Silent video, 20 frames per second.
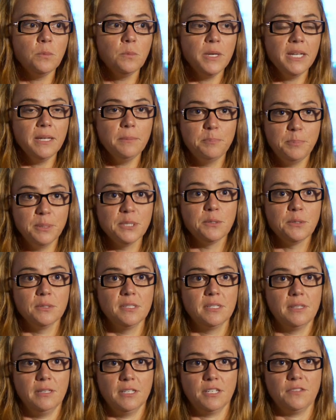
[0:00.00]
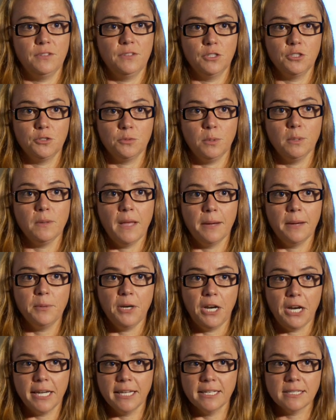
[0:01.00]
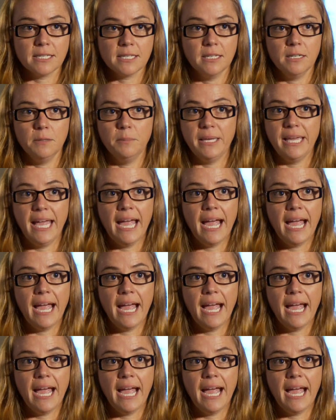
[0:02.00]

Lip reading: We build this virtual library. It's going to be